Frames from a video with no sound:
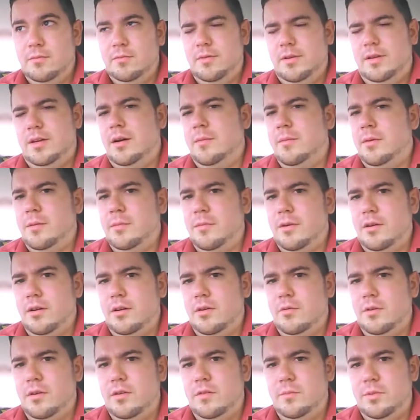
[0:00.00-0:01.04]
becoming Mary,
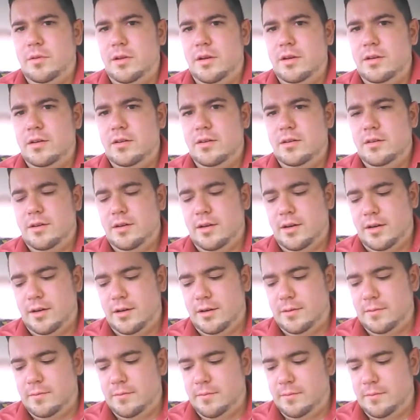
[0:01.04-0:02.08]
Queen of Blood.
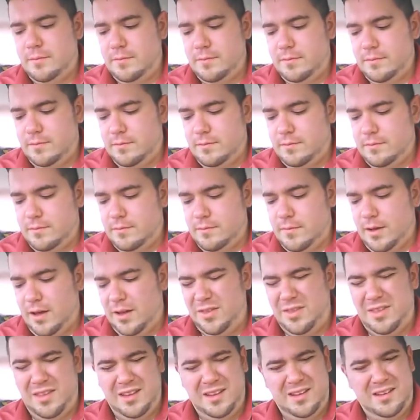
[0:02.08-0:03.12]
I
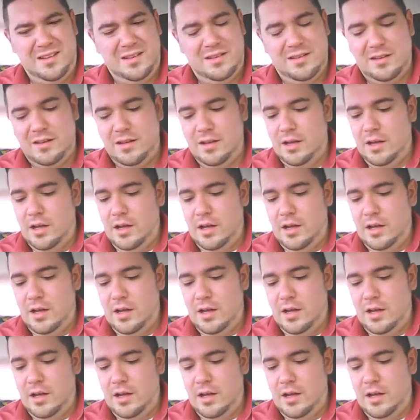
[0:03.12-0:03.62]
think.